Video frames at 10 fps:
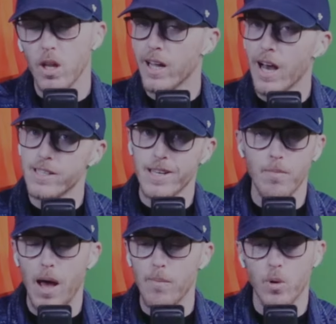And guys,
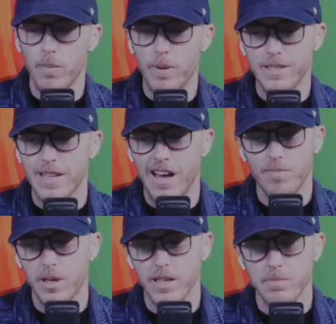I'm pretty pissed off
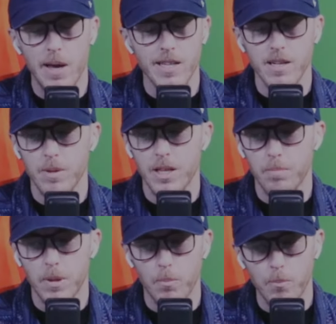because man, some of the
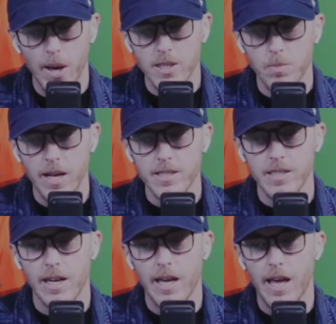best bets
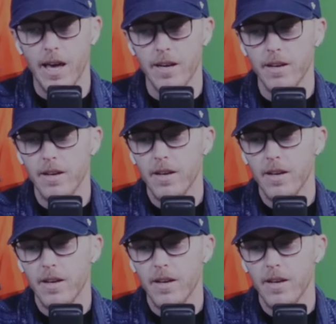that I had